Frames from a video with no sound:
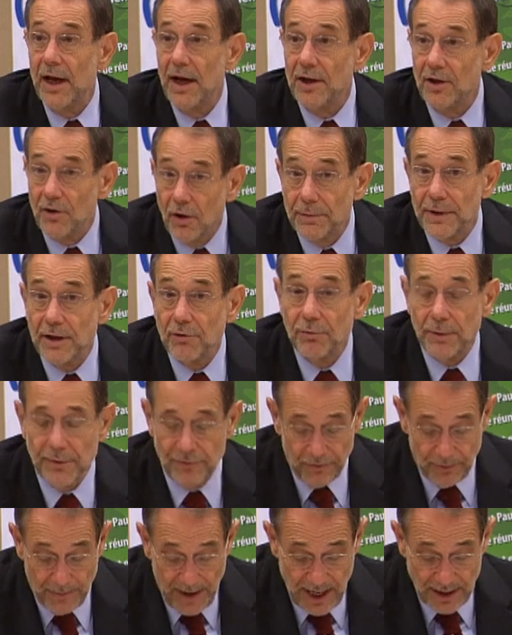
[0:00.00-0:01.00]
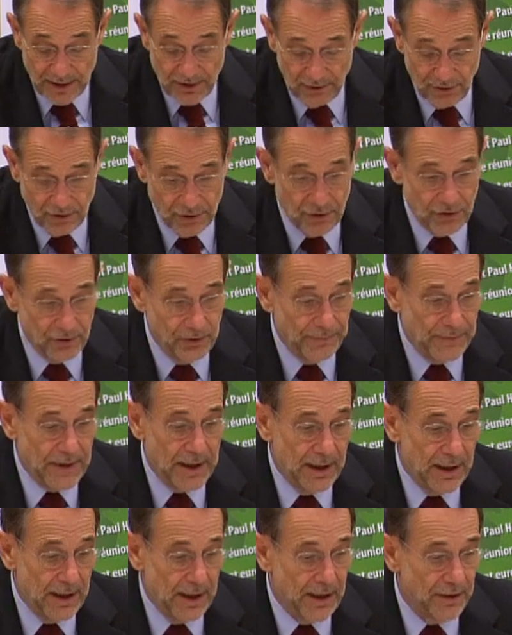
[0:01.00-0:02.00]
I hope they will be from us also,
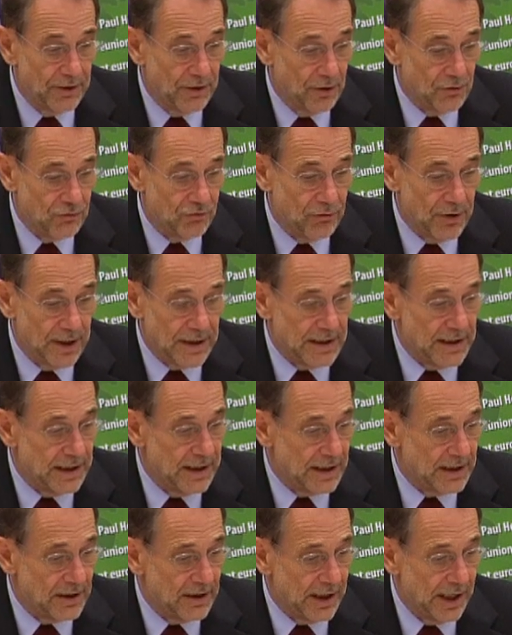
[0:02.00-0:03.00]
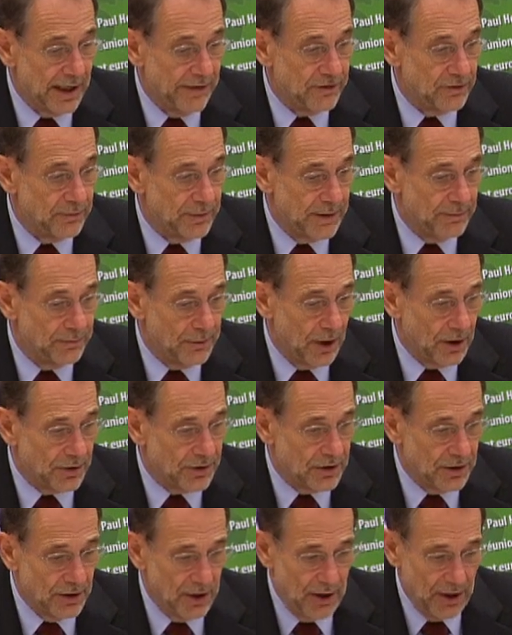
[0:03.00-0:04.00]
and those new ideas have to be
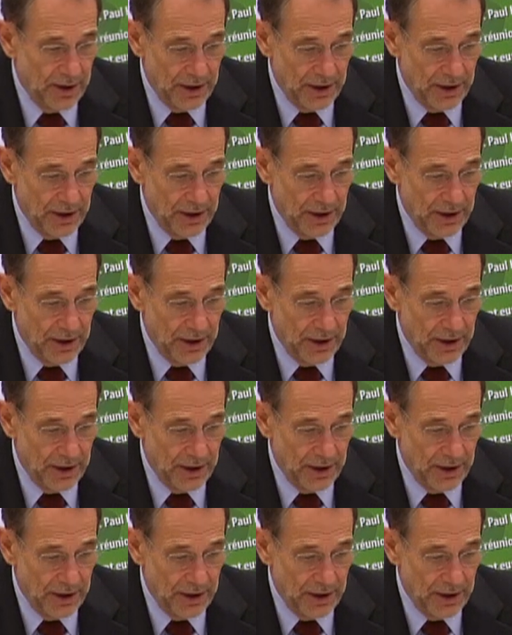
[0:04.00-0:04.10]
brought